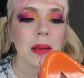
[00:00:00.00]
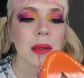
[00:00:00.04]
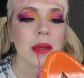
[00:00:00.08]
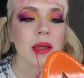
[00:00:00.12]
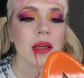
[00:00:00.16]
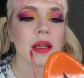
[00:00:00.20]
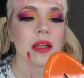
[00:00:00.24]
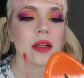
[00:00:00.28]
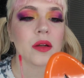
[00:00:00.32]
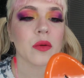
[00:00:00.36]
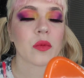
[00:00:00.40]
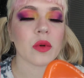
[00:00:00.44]

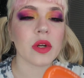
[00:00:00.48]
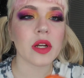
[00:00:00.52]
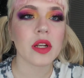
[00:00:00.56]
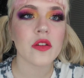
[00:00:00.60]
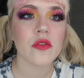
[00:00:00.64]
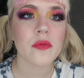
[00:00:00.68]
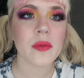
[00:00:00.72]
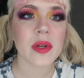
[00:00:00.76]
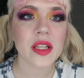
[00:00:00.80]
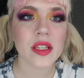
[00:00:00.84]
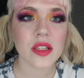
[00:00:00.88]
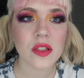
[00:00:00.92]
getting rid
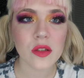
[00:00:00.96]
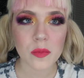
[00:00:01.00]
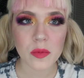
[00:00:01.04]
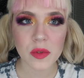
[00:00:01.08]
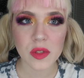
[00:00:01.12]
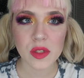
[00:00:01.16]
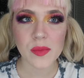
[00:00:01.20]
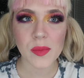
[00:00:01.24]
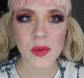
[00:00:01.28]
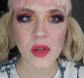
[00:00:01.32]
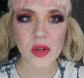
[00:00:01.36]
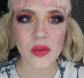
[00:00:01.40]
of my
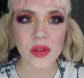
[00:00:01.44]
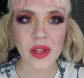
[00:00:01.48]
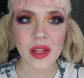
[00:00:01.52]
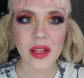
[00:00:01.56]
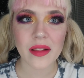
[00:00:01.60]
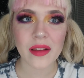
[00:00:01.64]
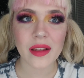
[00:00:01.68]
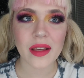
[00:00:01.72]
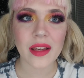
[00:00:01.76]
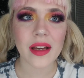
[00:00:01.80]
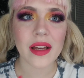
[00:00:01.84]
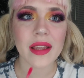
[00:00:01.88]
Cupid's bow
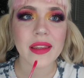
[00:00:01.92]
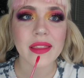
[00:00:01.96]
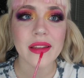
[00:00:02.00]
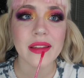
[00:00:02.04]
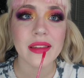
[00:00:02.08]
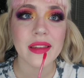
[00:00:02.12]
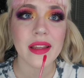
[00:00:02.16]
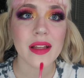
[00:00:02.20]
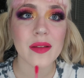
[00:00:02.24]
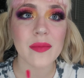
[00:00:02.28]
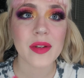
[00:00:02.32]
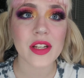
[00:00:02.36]
lately. I
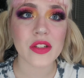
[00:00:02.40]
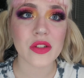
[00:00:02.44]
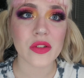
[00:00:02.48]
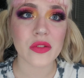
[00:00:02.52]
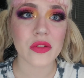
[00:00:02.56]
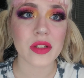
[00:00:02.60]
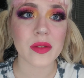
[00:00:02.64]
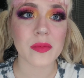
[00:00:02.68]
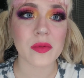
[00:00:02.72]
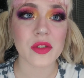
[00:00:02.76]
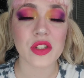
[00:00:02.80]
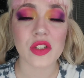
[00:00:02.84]
think that makes your
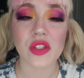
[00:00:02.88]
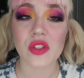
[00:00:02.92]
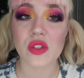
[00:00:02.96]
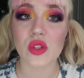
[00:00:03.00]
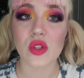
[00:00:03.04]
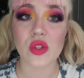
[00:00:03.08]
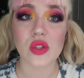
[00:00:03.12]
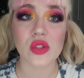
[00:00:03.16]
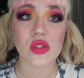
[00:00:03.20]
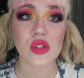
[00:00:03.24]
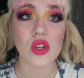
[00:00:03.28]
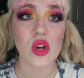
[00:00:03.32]
lips just
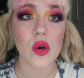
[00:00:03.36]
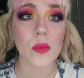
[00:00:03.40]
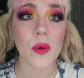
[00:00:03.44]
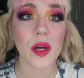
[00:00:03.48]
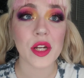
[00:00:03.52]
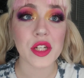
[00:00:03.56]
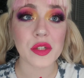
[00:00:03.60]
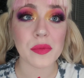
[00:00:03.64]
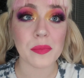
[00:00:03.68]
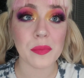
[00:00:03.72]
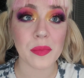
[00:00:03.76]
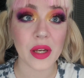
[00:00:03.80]
look so
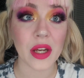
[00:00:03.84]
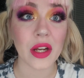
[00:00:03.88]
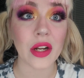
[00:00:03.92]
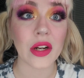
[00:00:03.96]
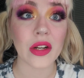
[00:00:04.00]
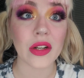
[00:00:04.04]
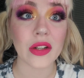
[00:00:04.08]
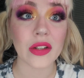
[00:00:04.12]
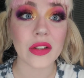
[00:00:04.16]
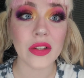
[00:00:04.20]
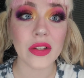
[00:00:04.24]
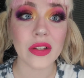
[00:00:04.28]
much
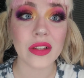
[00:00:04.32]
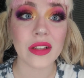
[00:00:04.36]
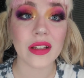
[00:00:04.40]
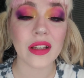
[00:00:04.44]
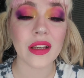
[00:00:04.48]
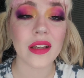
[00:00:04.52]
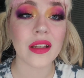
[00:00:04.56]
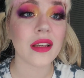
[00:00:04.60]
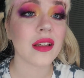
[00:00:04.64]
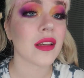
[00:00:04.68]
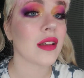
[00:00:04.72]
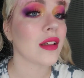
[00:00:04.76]
bigger.
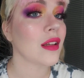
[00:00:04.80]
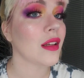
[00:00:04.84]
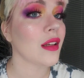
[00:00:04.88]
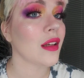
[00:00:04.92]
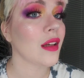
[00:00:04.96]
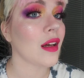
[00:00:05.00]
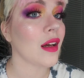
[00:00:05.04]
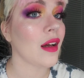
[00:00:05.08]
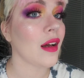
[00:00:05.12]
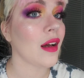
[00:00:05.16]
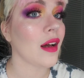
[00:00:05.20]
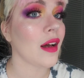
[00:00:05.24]
Like,
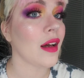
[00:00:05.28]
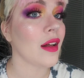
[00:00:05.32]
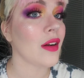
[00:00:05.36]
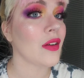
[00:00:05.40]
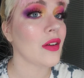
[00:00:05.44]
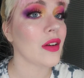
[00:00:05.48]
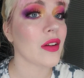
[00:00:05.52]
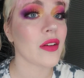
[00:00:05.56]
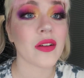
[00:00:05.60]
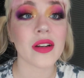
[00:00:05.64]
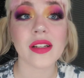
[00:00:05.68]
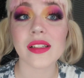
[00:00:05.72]
I
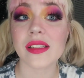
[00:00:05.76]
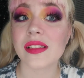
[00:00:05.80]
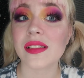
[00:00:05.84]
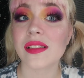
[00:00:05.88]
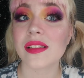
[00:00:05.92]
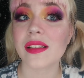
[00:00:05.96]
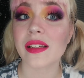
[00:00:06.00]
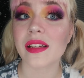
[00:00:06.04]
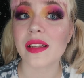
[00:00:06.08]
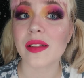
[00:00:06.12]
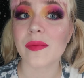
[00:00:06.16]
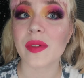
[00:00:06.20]
don't know. I
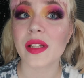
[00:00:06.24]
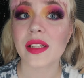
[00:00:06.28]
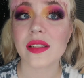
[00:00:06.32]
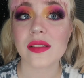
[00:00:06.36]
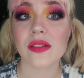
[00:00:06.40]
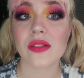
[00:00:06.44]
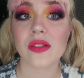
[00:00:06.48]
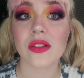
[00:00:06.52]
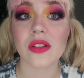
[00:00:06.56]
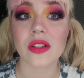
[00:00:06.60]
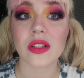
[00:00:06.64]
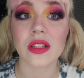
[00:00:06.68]
just think it makes
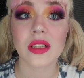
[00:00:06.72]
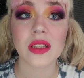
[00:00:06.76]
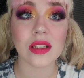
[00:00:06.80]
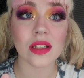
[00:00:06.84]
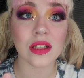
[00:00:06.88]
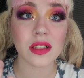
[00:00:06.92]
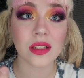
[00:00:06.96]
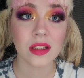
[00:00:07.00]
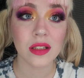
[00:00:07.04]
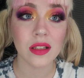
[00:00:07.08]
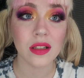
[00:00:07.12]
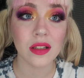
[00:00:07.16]
it look
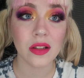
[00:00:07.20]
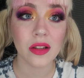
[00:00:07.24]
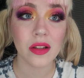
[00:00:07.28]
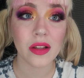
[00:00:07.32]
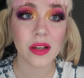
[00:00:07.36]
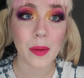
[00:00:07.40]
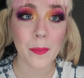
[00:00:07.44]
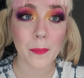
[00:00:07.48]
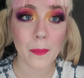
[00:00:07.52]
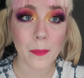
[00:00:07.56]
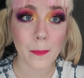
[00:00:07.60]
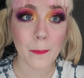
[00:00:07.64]

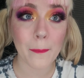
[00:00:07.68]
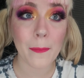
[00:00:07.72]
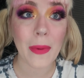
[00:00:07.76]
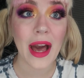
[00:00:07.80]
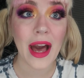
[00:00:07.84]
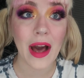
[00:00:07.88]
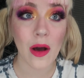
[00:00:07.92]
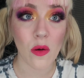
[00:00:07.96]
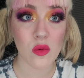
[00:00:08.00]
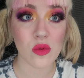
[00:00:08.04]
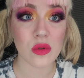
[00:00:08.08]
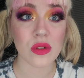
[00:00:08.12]
like a
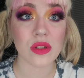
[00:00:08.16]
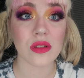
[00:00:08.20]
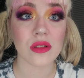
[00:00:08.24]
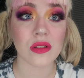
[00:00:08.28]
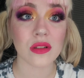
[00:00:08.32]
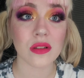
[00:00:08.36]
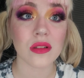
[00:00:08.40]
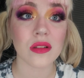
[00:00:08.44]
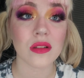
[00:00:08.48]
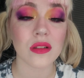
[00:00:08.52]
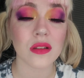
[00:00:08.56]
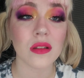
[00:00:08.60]
pout.
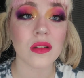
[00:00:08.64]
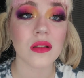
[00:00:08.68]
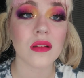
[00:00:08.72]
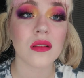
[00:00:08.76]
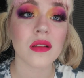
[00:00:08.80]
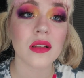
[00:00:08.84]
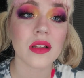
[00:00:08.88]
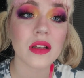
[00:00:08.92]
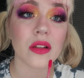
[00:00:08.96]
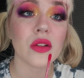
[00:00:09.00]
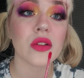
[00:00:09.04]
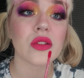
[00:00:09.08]

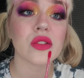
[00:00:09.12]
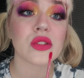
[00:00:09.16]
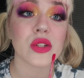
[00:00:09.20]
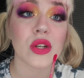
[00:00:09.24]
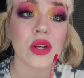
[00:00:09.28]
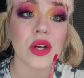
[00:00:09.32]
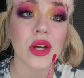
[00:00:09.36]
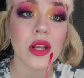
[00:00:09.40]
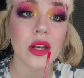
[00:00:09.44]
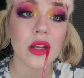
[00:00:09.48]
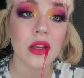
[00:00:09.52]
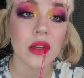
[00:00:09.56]
It looks good.